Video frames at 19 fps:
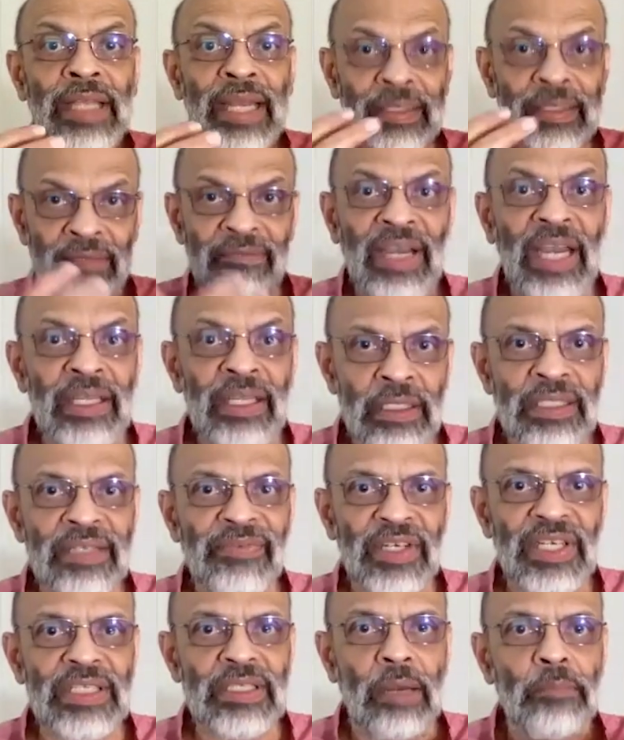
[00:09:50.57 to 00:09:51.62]
that a virus,
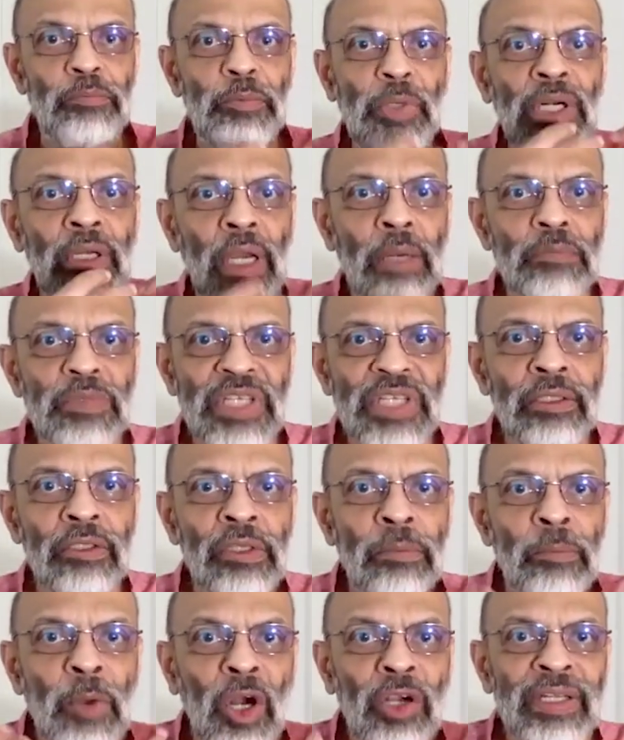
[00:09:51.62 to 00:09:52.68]
for example, comes into
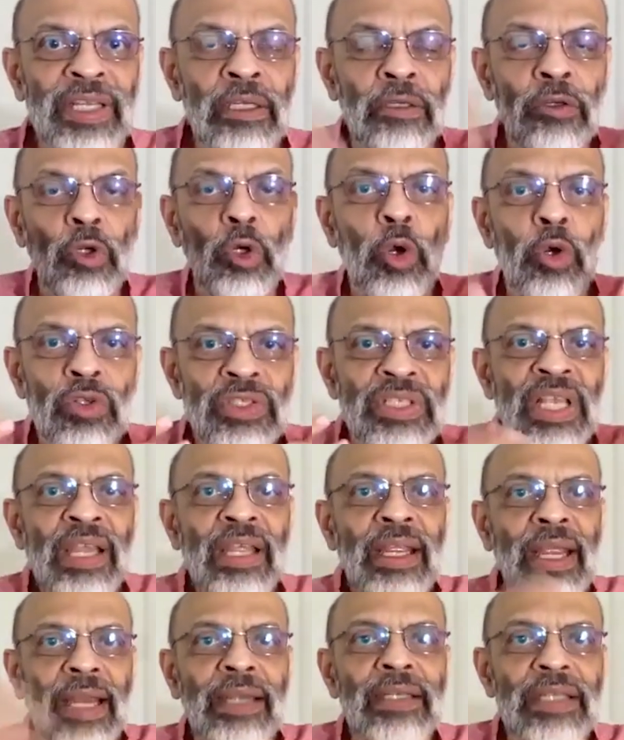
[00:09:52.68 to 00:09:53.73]
the body, grows,
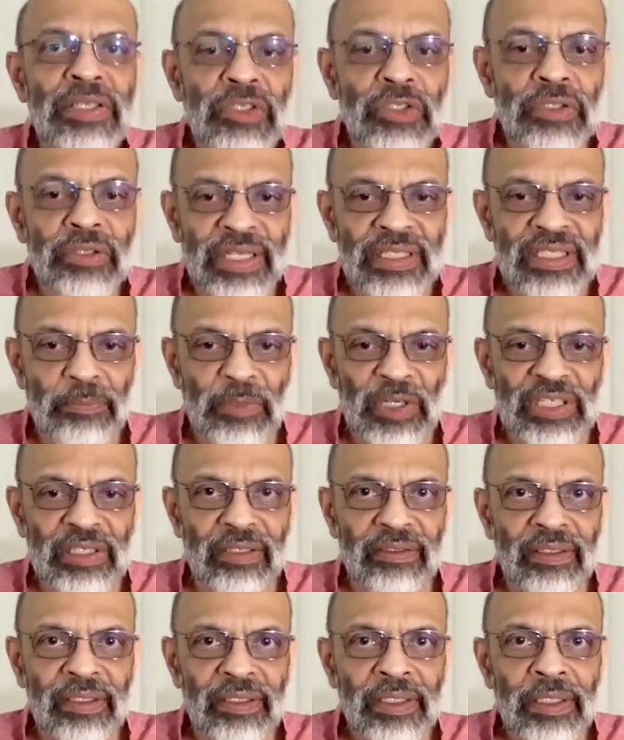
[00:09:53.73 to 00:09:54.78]
and is transmitted.